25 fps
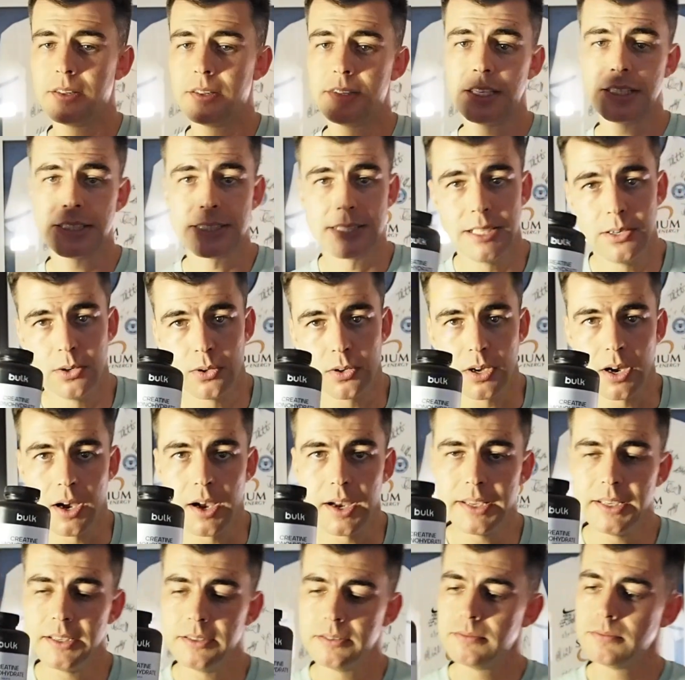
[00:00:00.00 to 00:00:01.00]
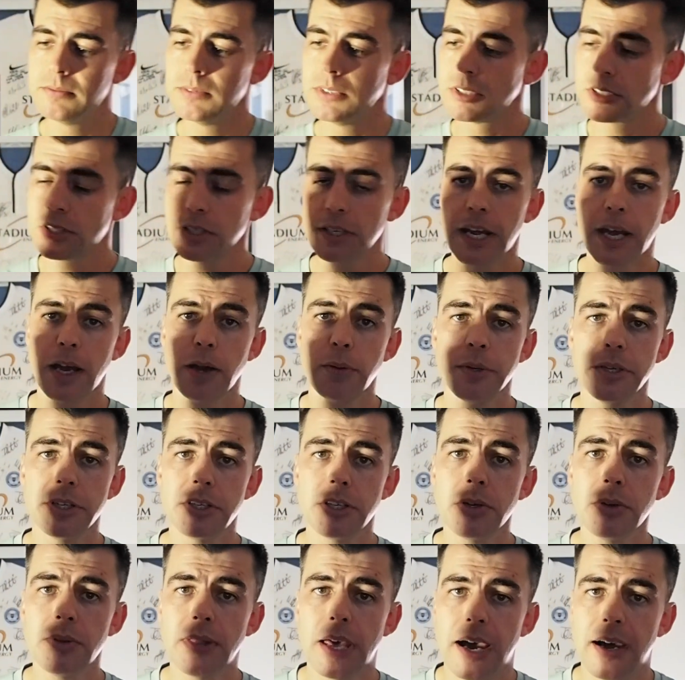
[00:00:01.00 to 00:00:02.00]
this little guy is going to help you
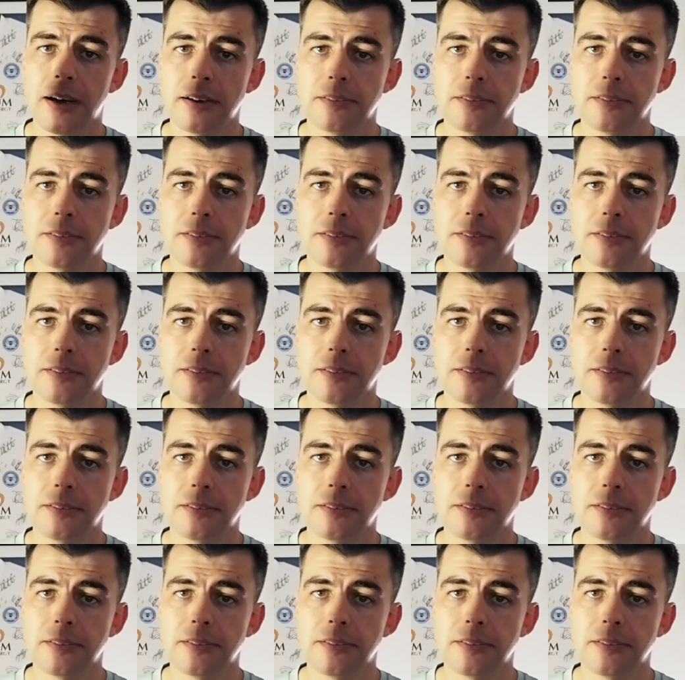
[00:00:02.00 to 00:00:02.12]
do that.